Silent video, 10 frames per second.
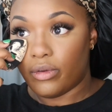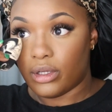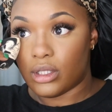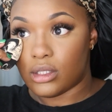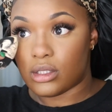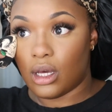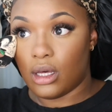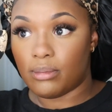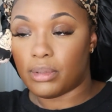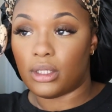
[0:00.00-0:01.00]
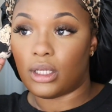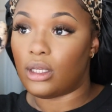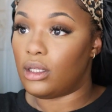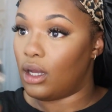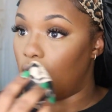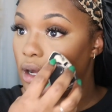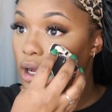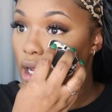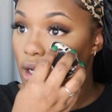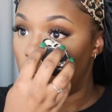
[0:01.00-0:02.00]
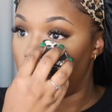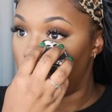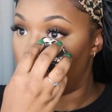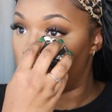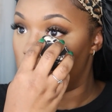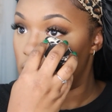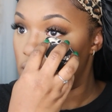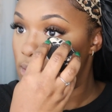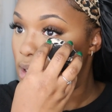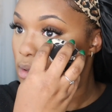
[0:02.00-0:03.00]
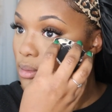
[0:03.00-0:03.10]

for this company. Y'all, a company that reached out to me,